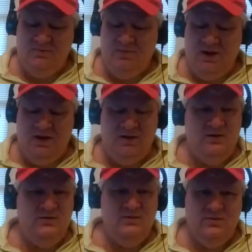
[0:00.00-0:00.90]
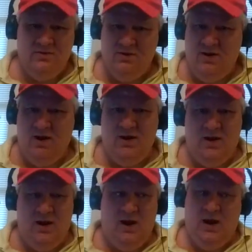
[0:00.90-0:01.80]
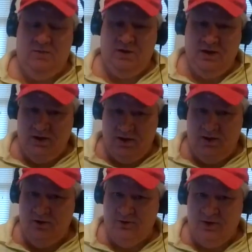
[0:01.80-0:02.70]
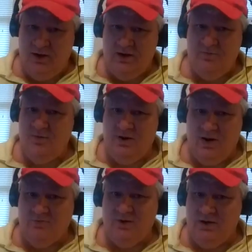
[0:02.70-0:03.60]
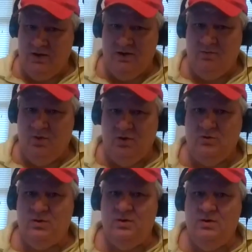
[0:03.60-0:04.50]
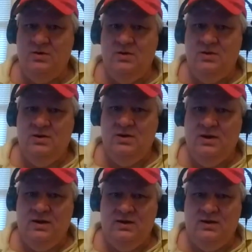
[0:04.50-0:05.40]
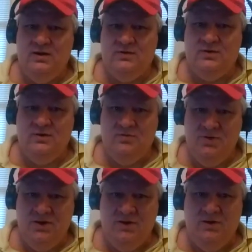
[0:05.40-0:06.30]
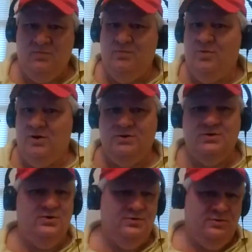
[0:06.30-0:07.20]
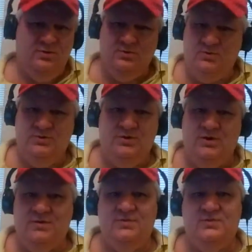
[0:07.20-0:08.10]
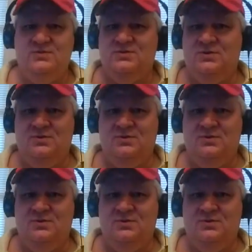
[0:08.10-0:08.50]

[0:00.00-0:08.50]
man, I haven't hit it here yet, but I'm going to hit a bulk. And it's going to be a bunch of good, cool stuff. So